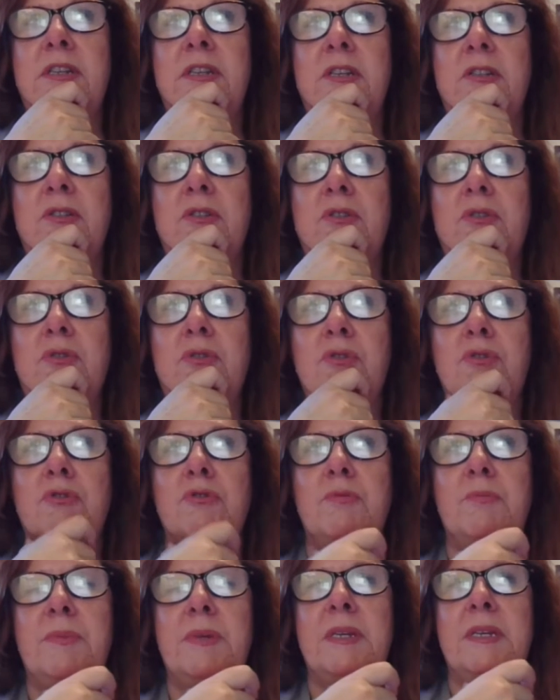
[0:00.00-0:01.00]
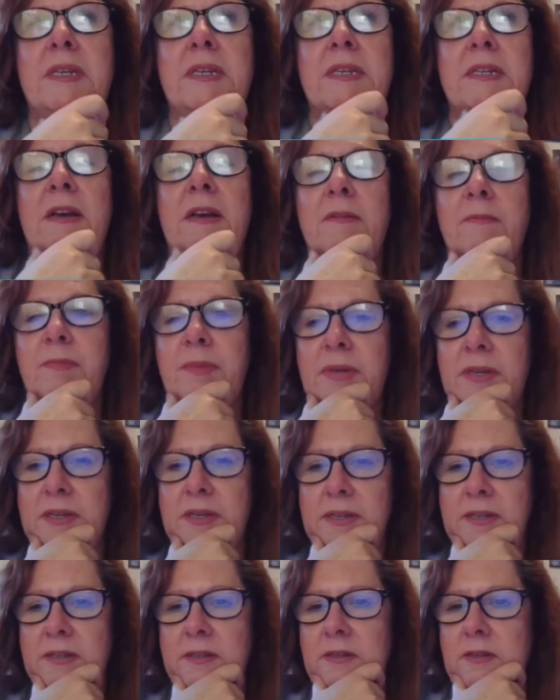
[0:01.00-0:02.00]
and our true being of
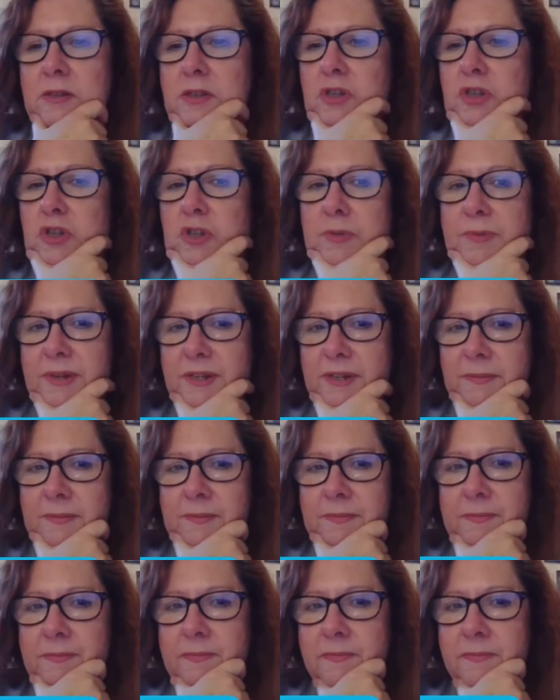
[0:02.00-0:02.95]
being human.